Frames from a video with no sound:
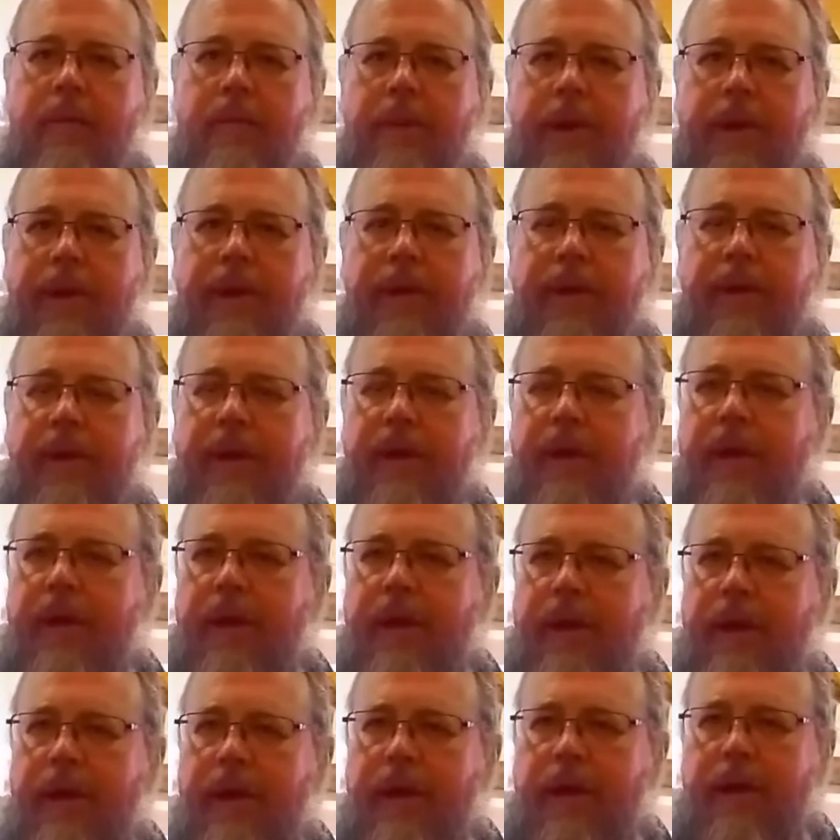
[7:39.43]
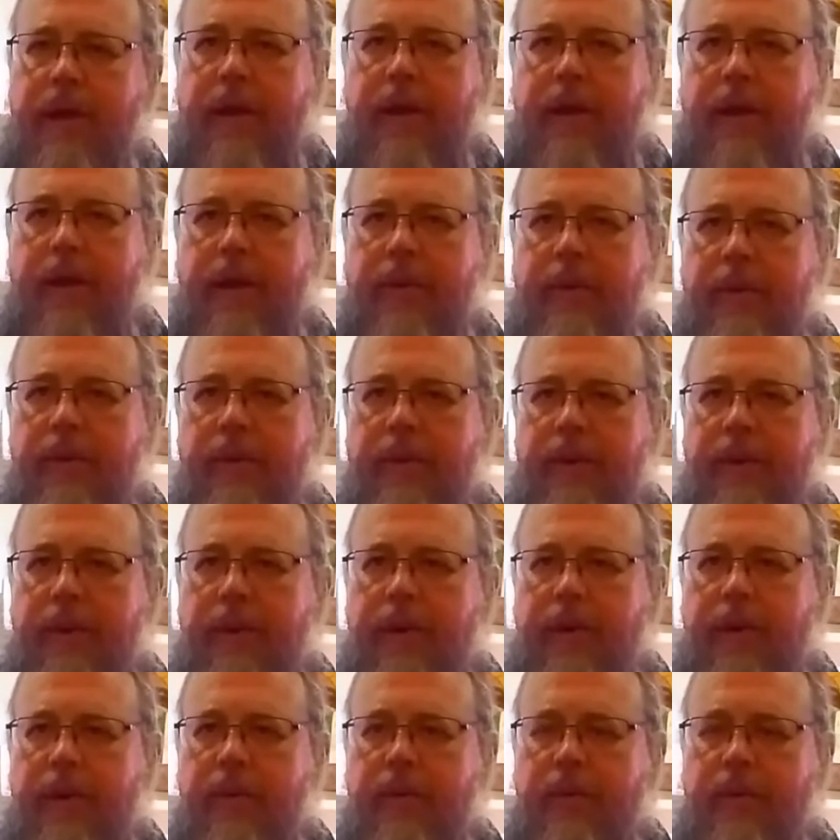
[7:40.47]
but it,
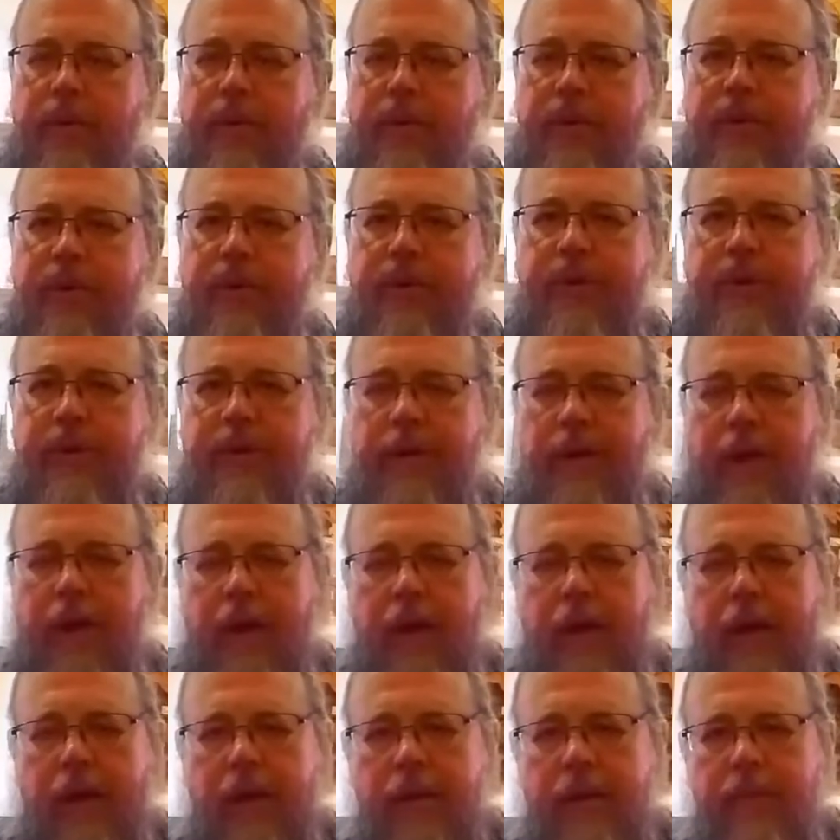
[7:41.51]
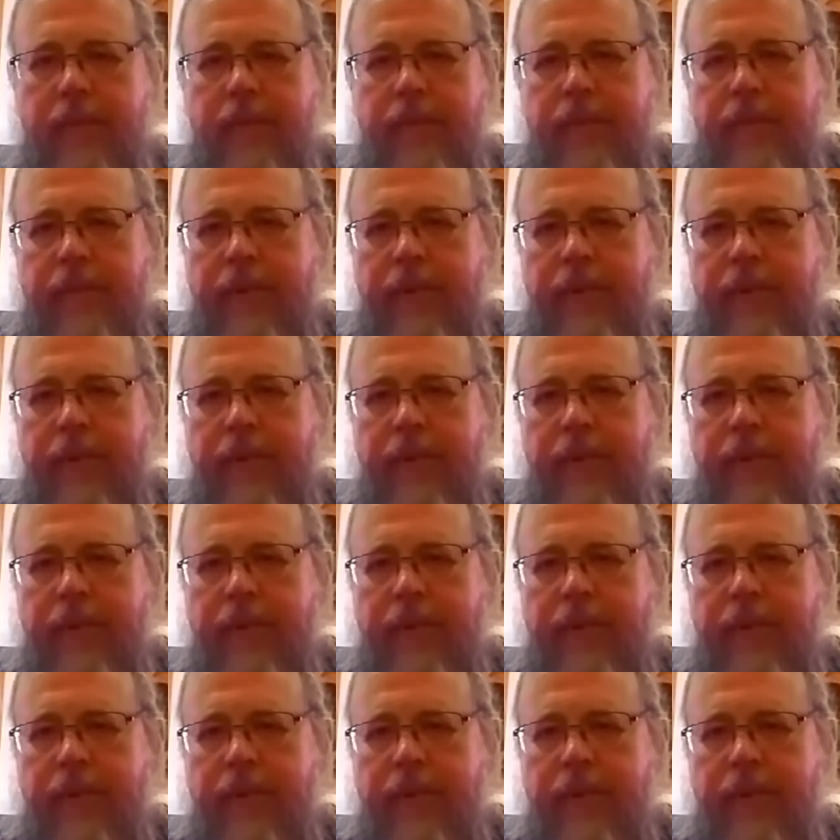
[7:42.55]
it was, uh,